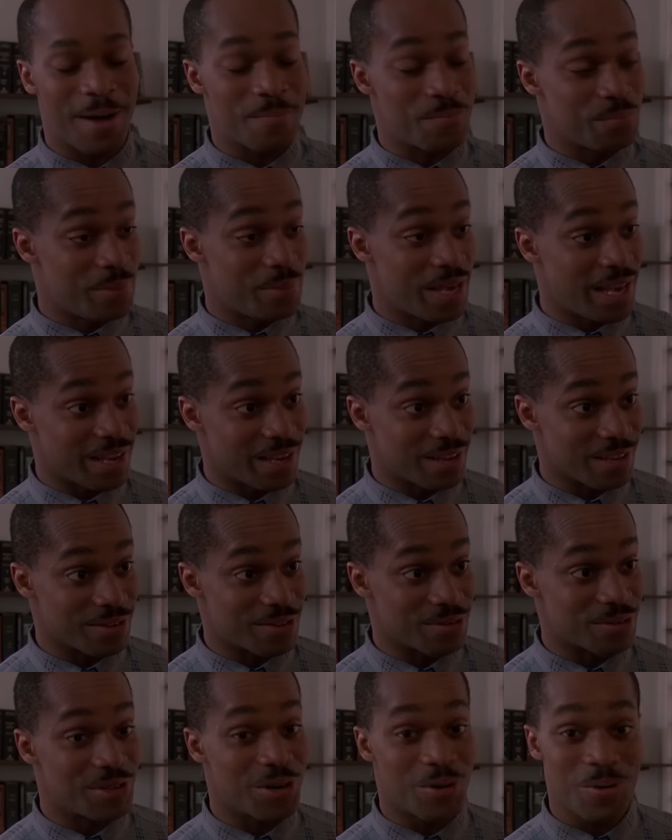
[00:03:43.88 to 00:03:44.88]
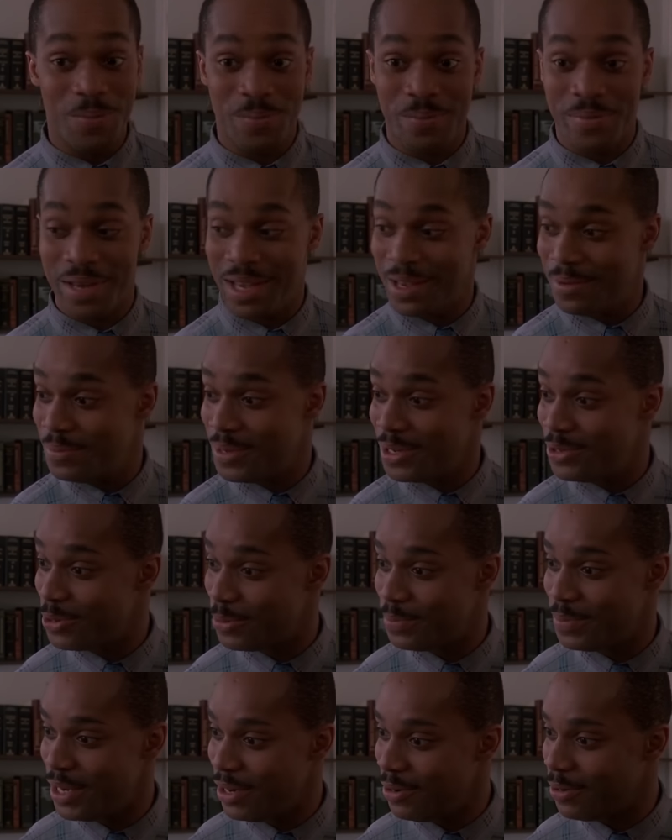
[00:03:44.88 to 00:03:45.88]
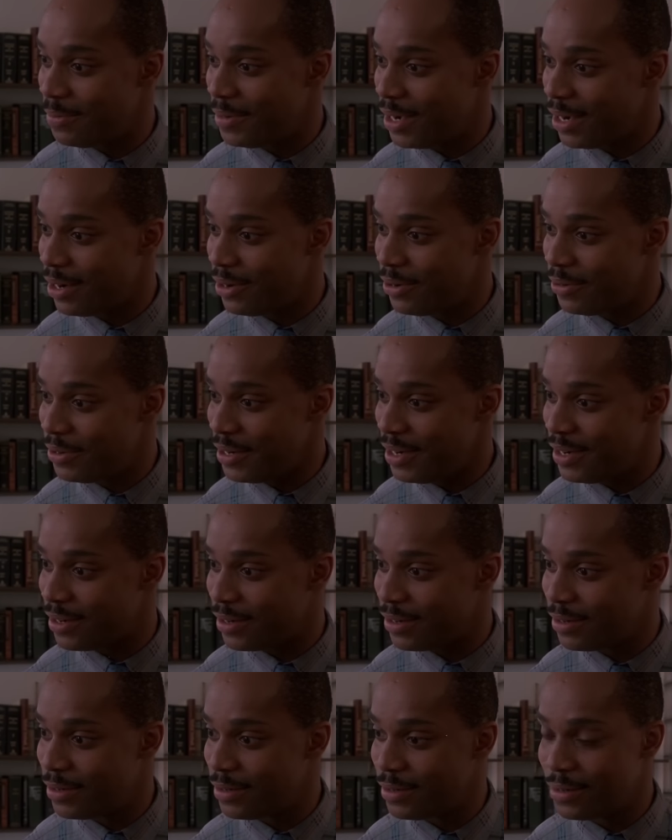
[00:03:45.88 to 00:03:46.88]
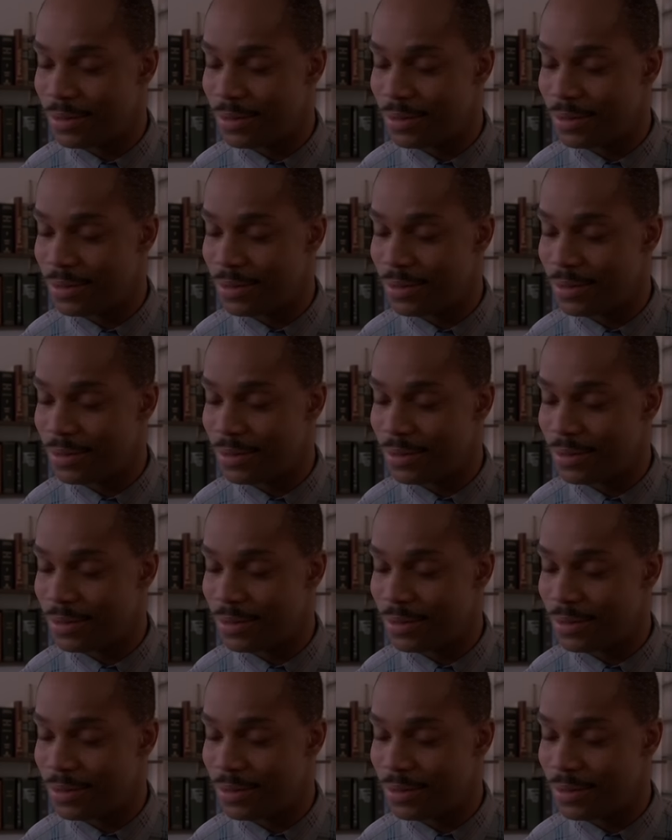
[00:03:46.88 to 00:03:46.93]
I'm begging you, don't make me torpedo my career.